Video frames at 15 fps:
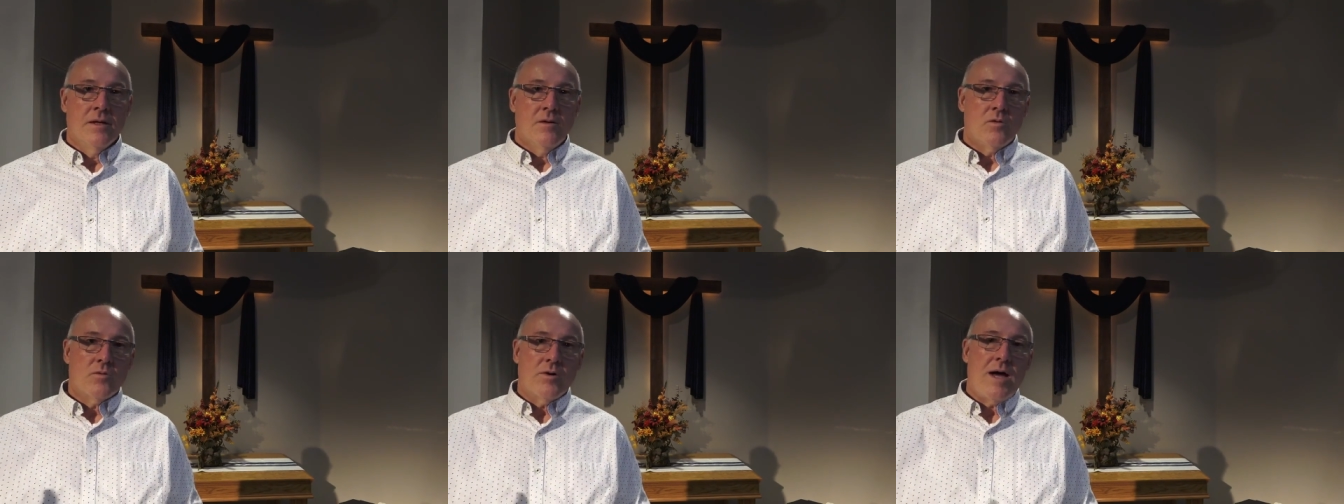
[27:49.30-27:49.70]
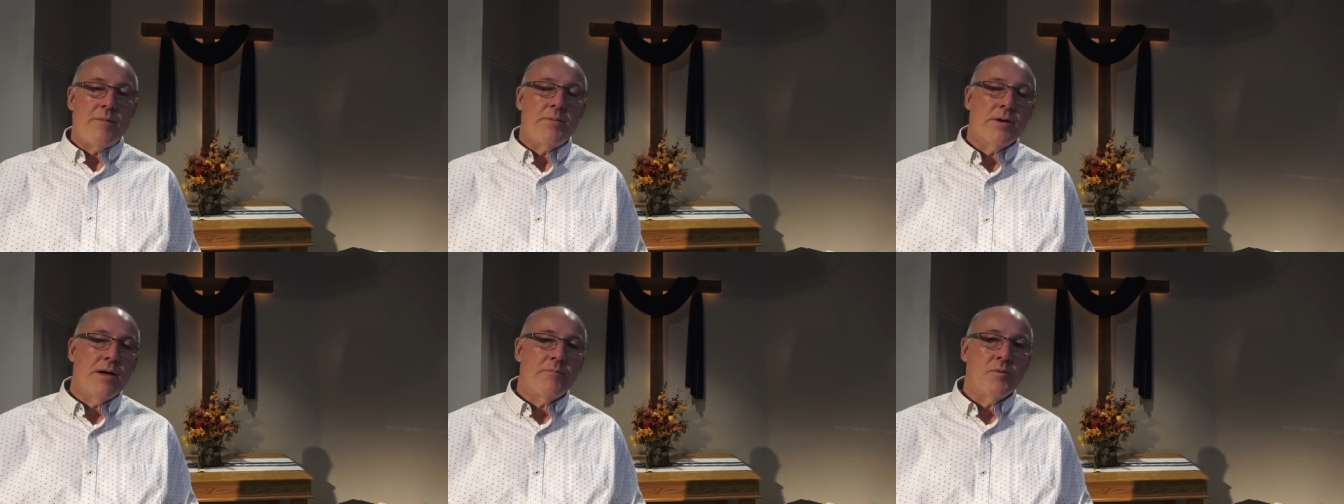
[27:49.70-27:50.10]
We'll
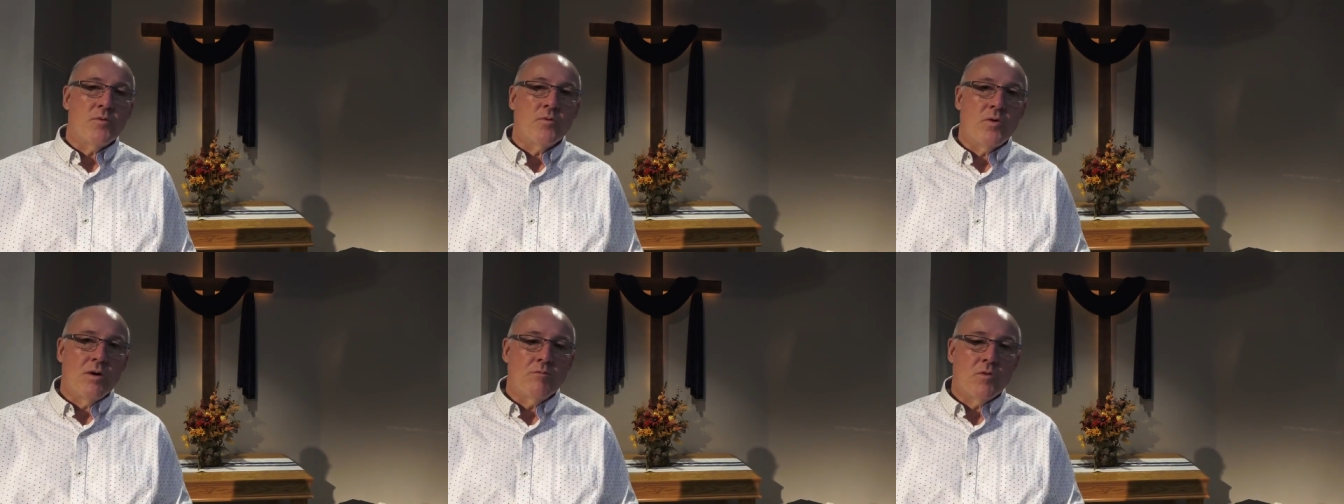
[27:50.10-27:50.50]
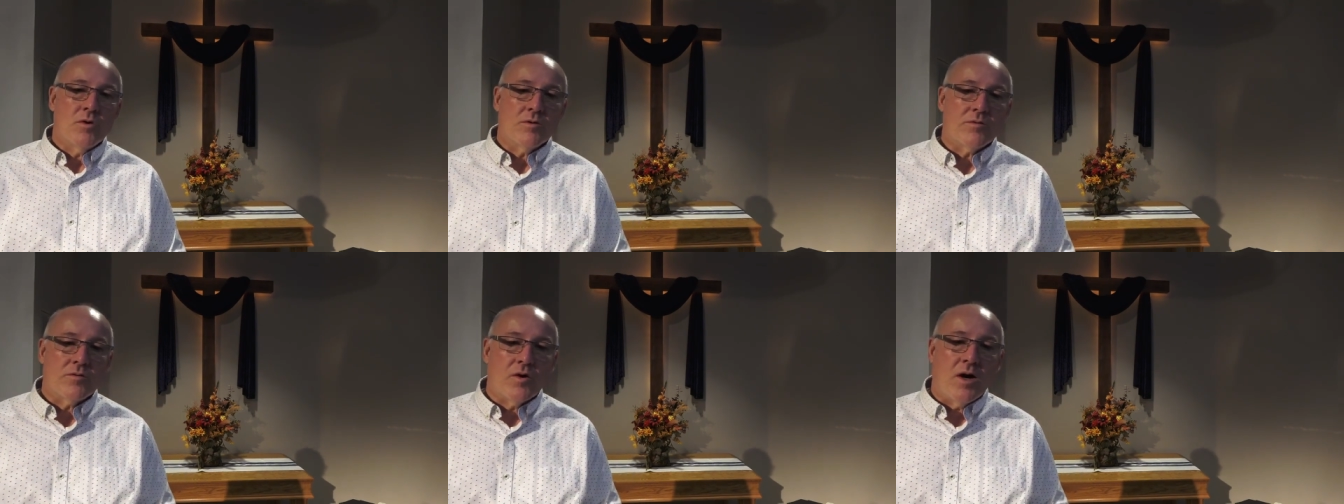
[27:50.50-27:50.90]
wrap it up with one
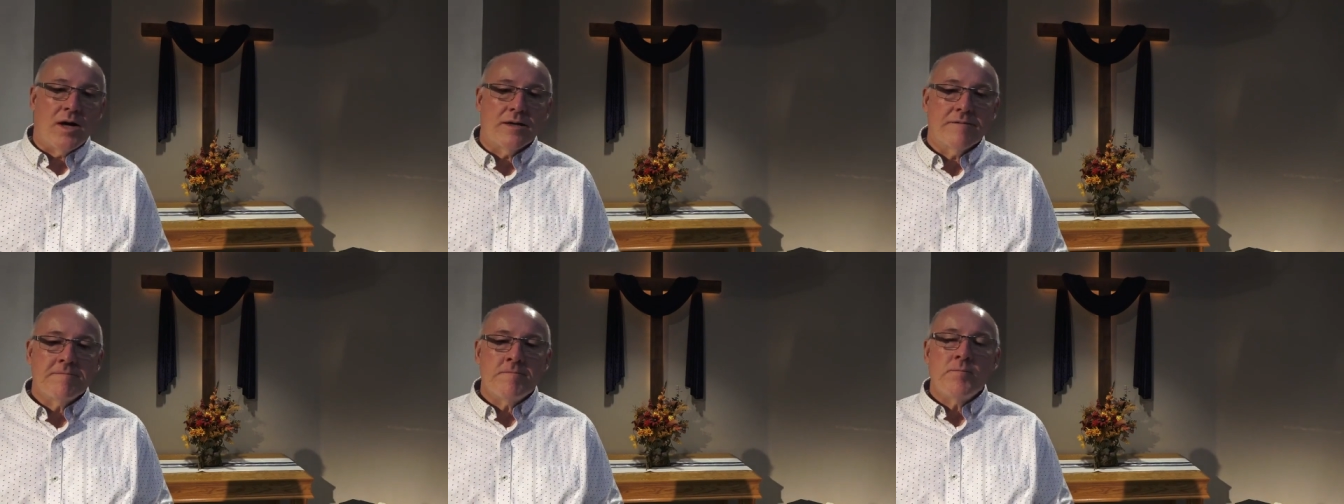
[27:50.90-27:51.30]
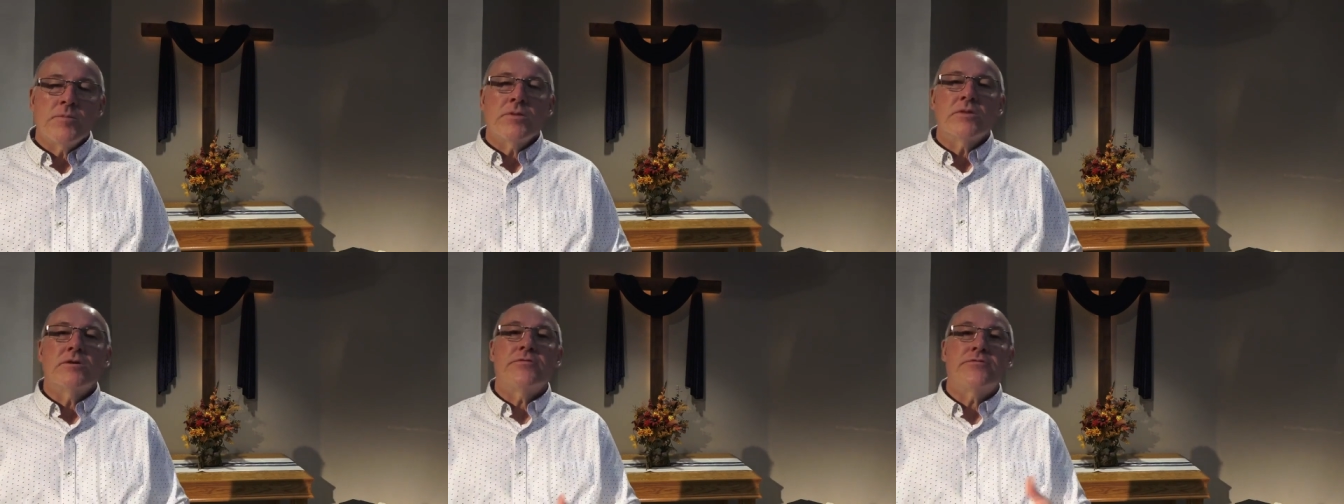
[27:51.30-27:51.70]
more thought
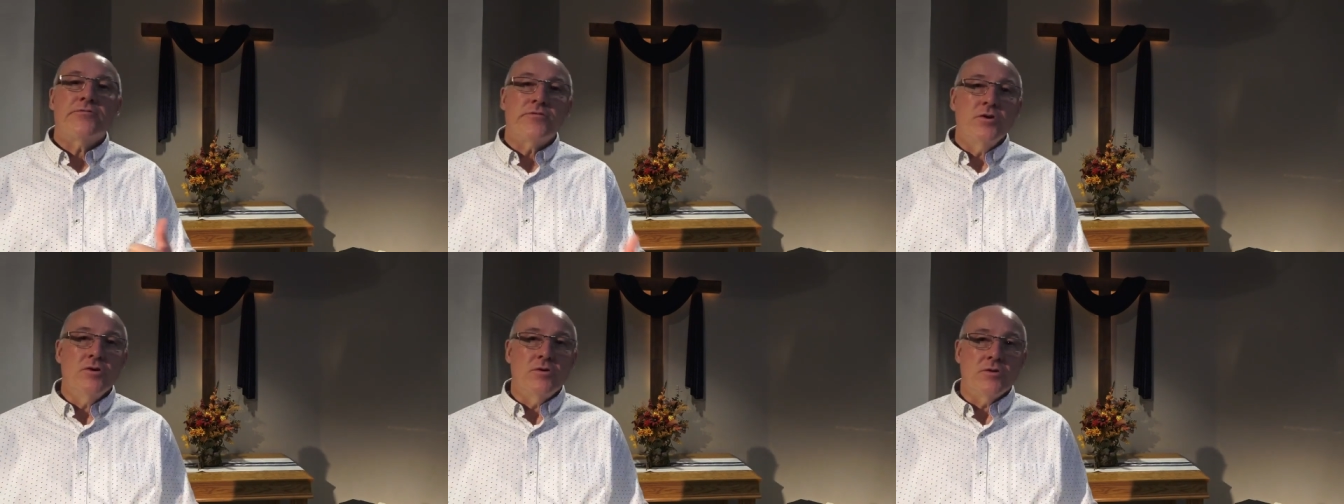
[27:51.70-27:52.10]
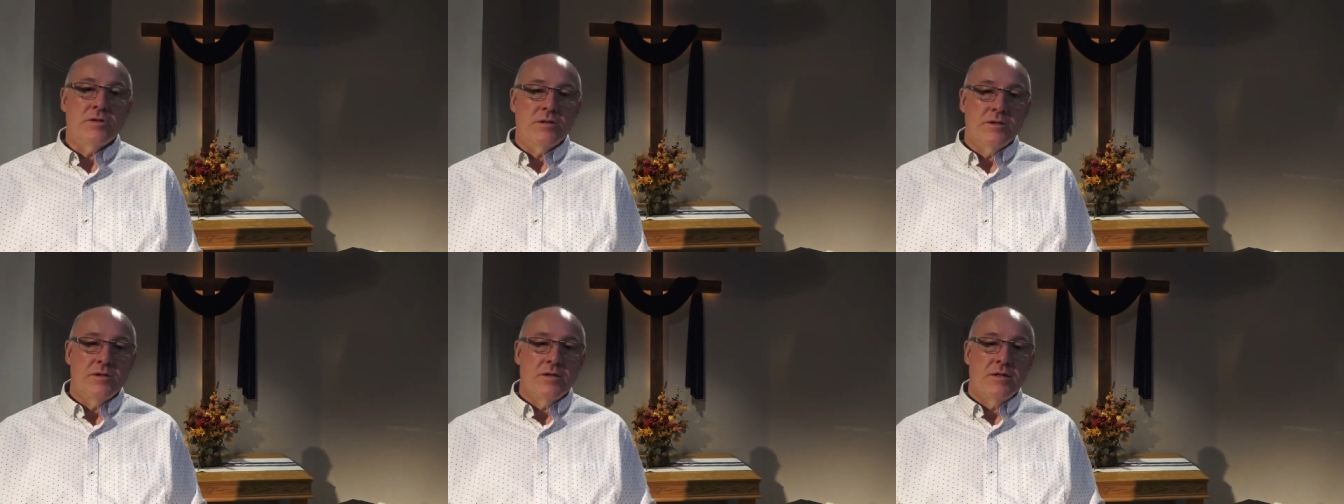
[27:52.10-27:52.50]
the
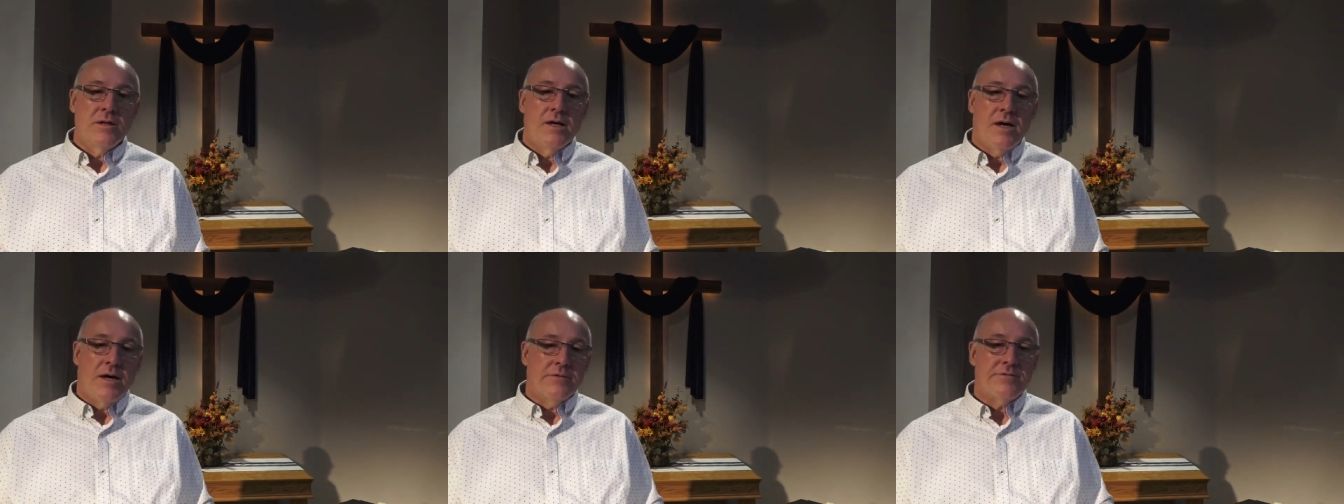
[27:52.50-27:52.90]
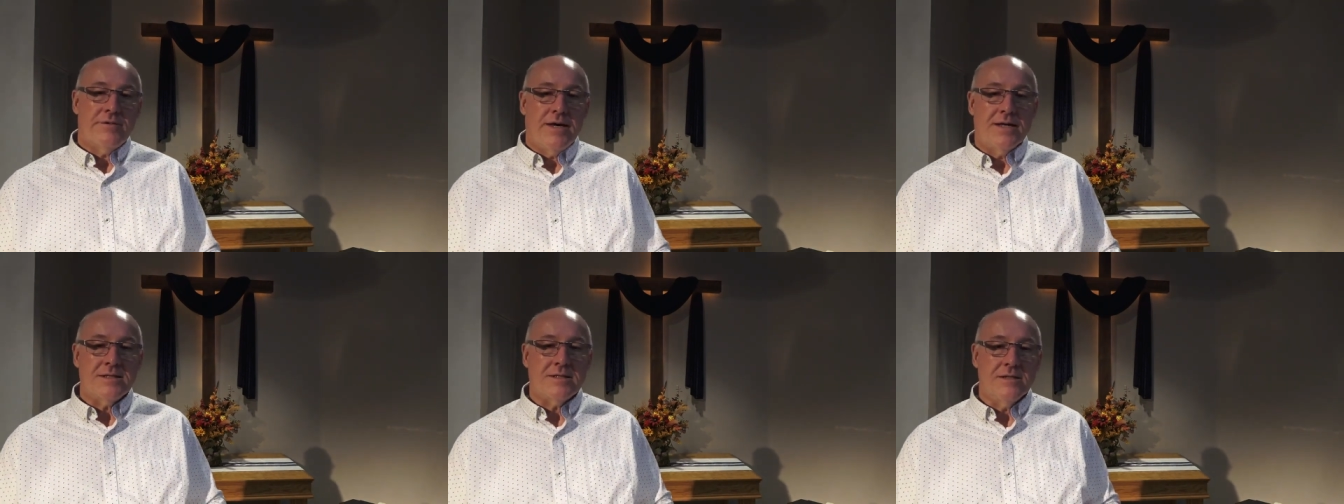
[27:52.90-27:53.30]
fruit of
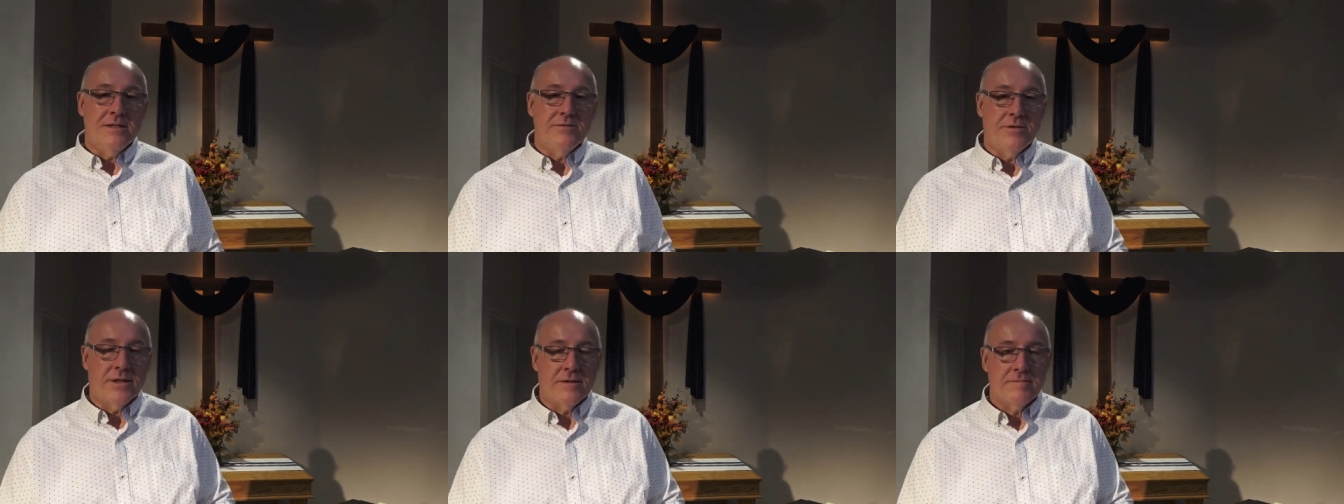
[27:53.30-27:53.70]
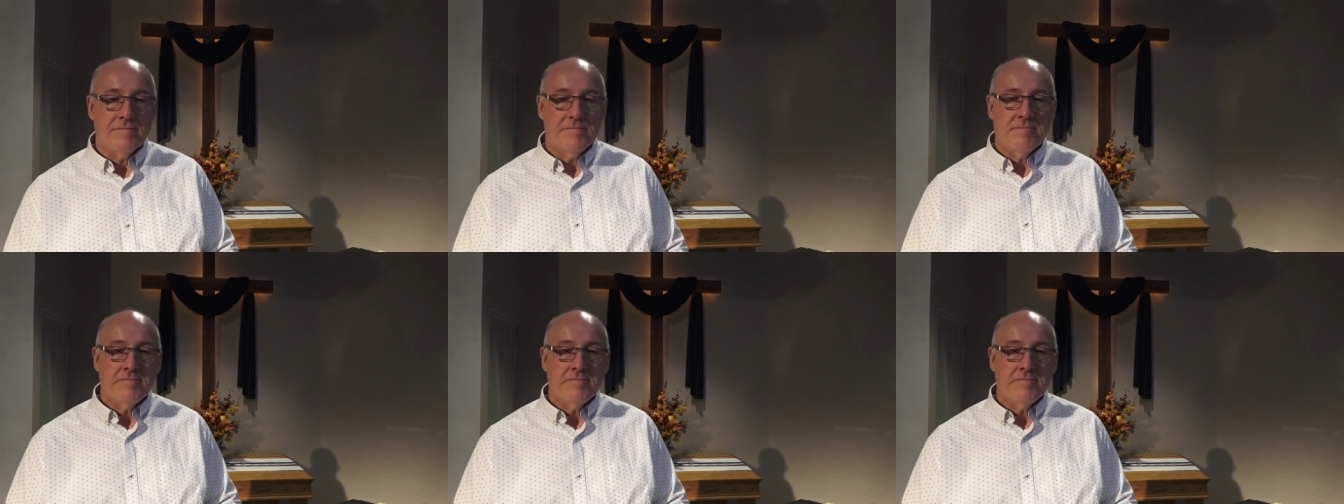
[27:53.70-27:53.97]
thanksgiving.